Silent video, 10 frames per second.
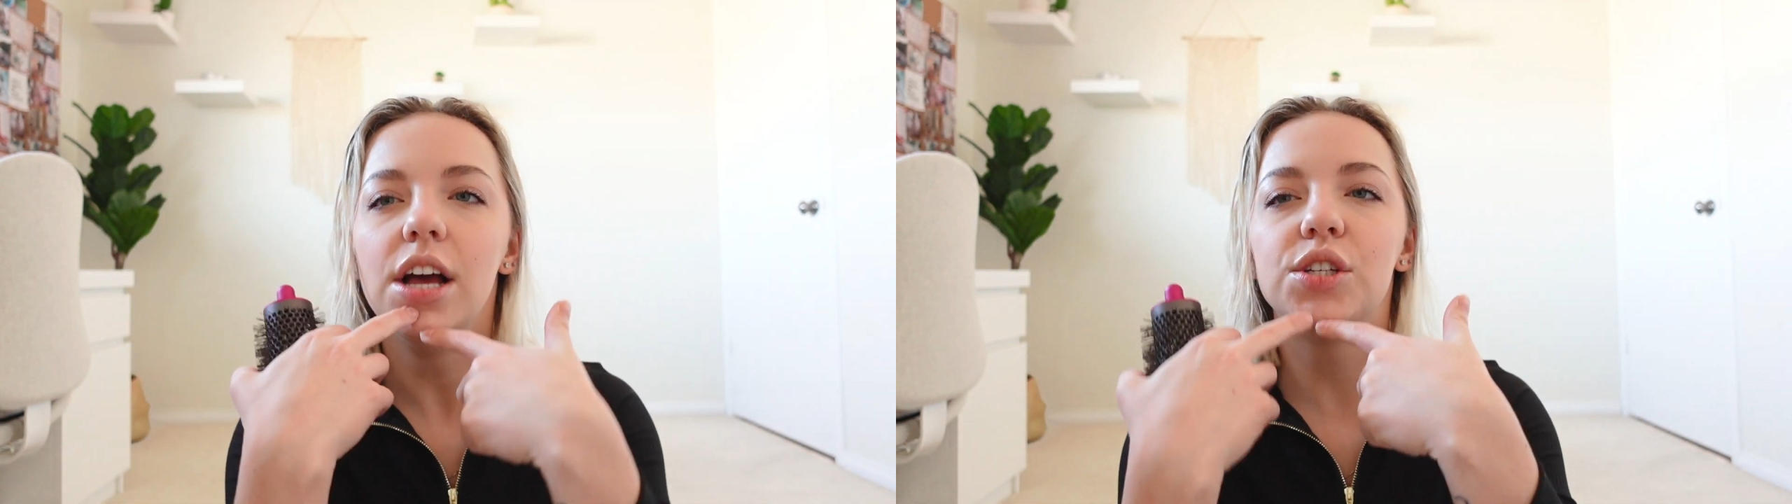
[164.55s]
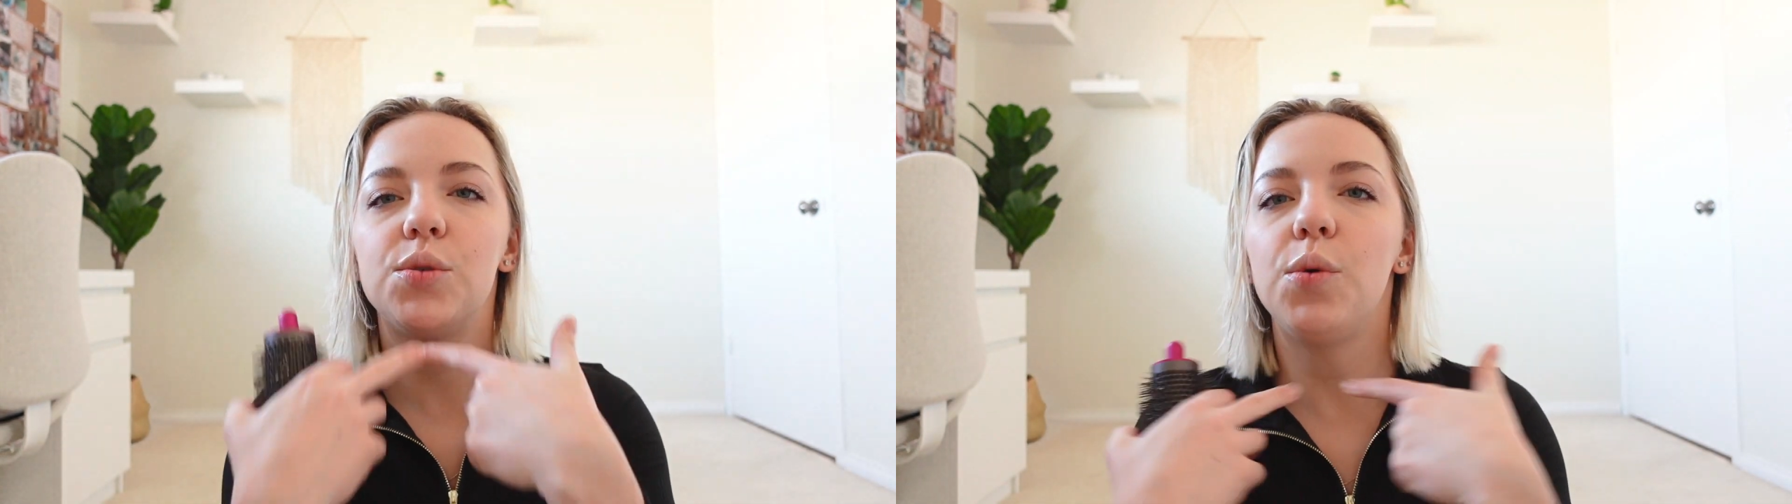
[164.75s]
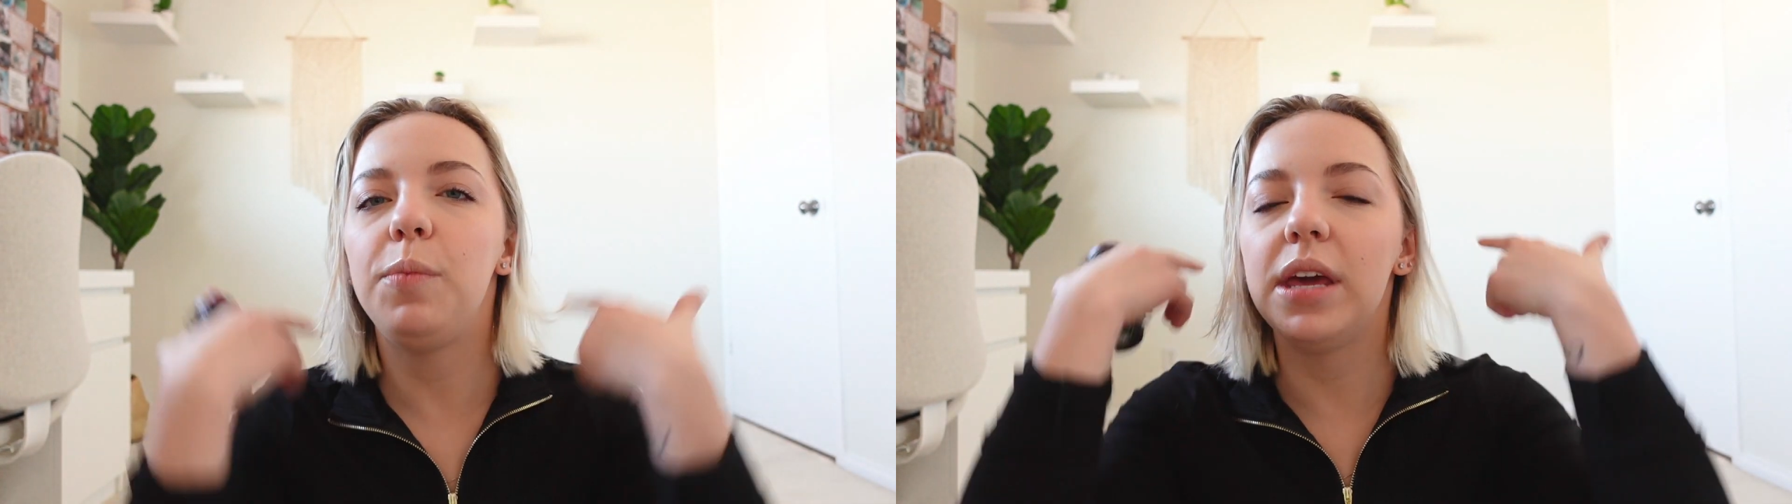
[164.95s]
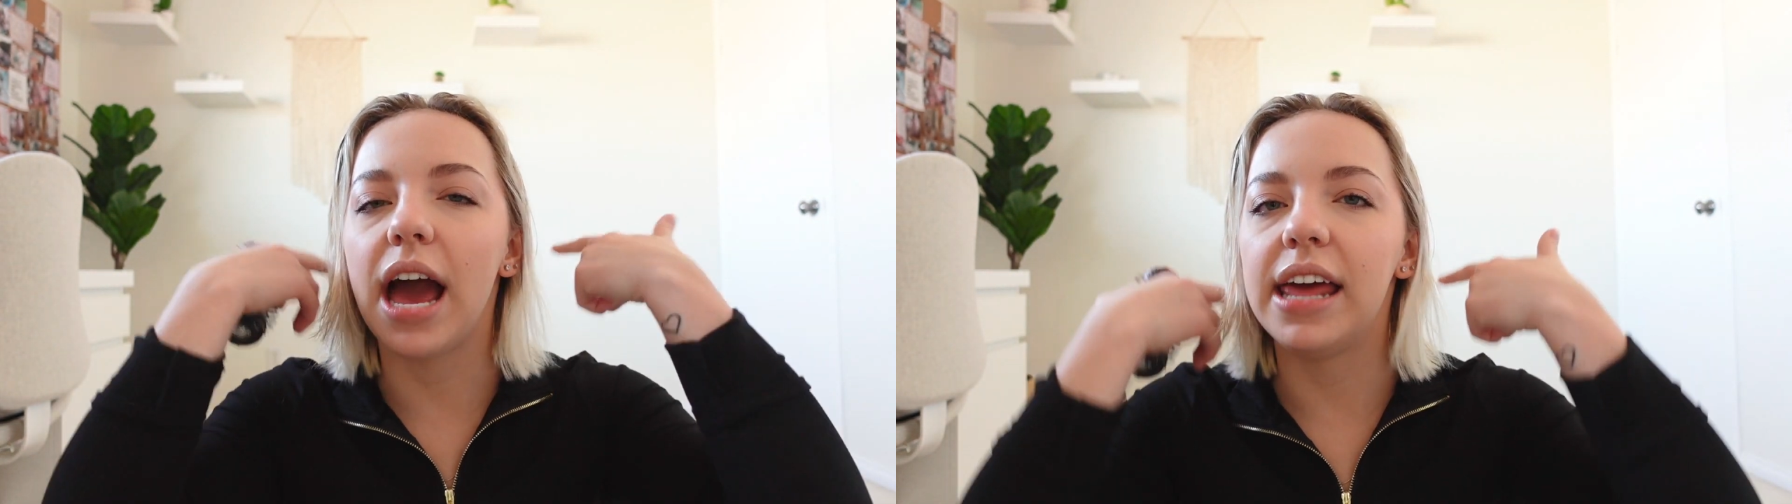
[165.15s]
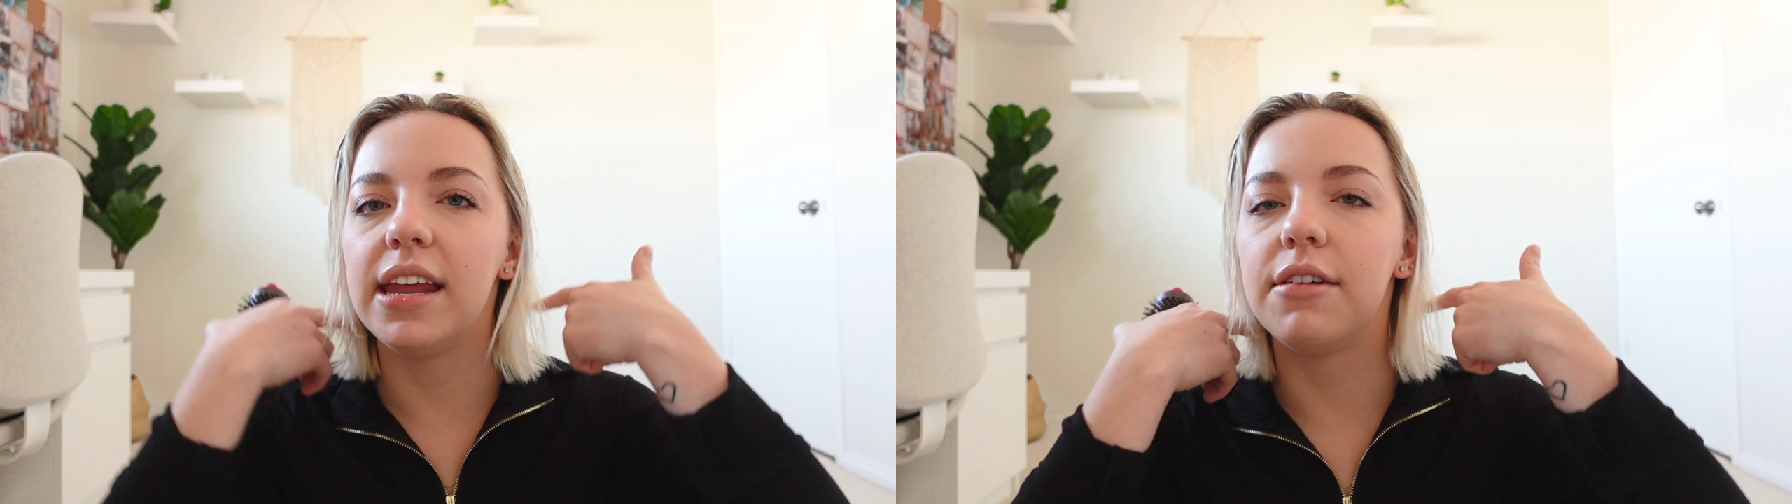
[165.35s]
swoopy
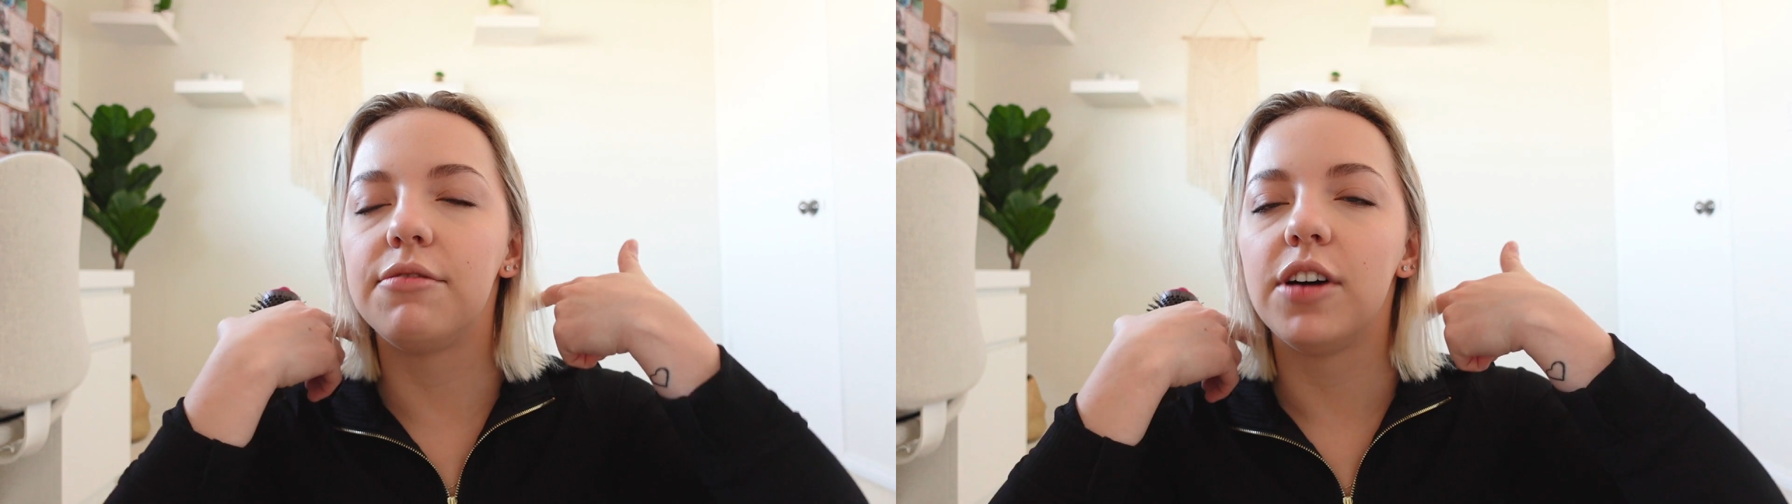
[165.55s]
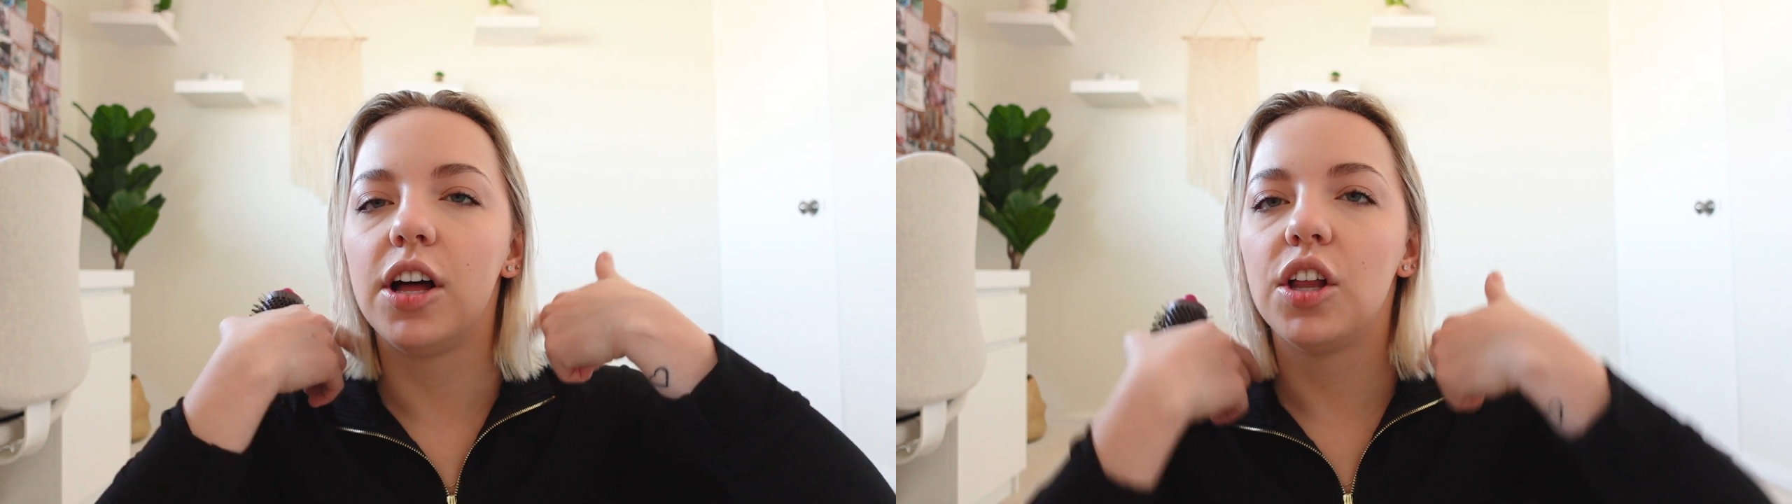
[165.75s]
kind of